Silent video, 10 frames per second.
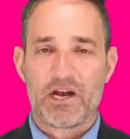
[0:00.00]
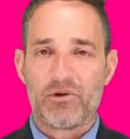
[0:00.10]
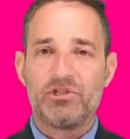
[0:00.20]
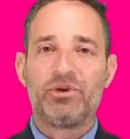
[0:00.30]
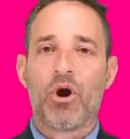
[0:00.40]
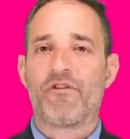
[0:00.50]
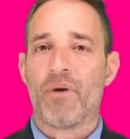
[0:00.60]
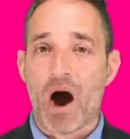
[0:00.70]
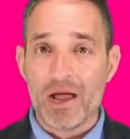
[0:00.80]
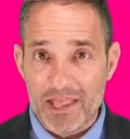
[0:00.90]
In other words, we go
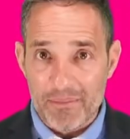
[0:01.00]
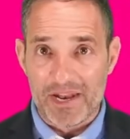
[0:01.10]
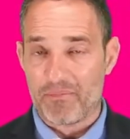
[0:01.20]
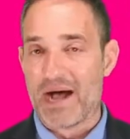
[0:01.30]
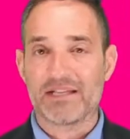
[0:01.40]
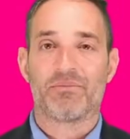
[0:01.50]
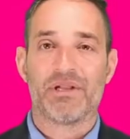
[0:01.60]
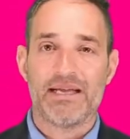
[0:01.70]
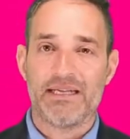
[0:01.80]
from unlimited possible